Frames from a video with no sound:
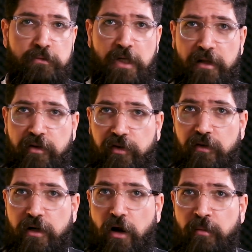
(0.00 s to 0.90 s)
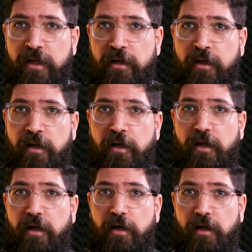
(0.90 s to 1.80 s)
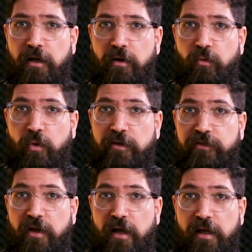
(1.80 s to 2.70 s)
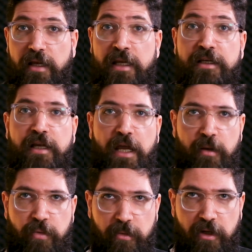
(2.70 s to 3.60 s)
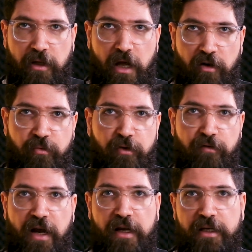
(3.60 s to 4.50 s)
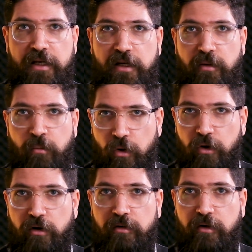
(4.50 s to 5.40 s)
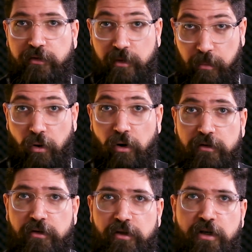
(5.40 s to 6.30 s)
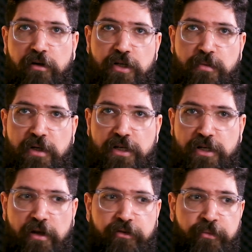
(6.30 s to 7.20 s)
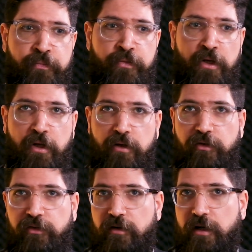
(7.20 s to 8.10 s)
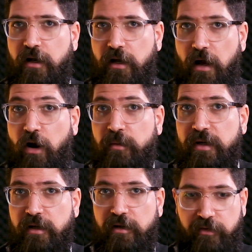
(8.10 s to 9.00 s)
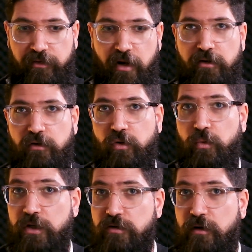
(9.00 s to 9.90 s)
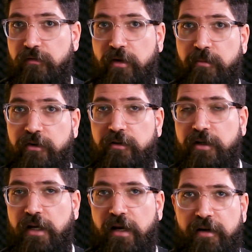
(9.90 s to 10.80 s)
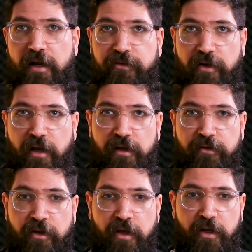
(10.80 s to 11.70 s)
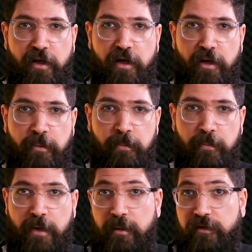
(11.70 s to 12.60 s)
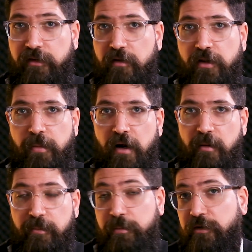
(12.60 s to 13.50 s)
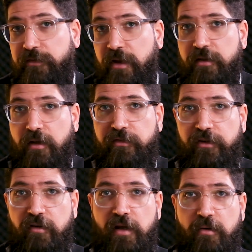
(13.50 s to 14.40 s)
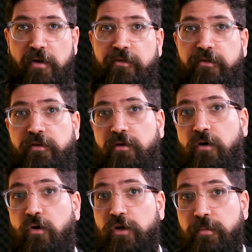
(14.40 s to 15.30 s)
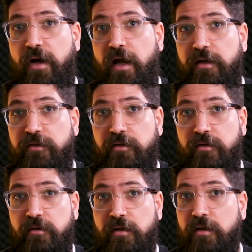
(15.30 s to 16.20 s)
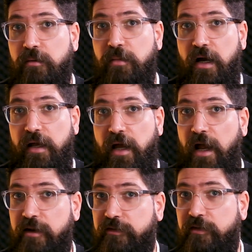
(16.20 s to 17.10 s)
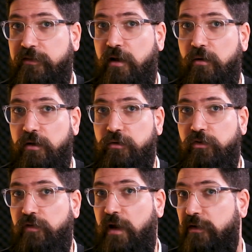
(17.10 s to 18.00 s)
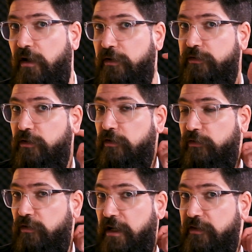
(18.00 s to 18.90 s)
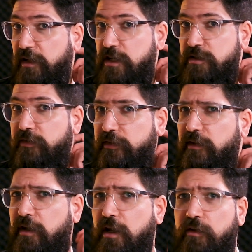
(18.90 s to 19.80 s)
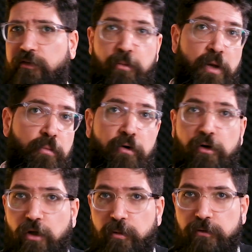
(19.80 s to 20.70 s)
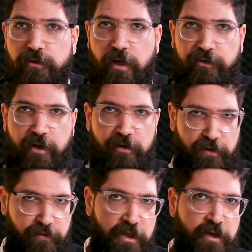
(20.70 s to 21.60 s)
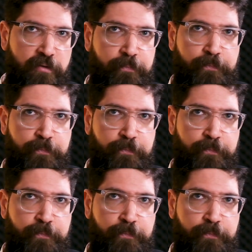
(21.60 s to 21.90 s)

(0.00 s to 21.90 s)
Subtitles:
and the Syrian army was incapable of providing more support to the Kurdish militias, the Syrian army started to withdraw from certain areas, and 70% of Syria was occupied by ISIS, al-Nusra, and other terrorist organizations in September, October 2015,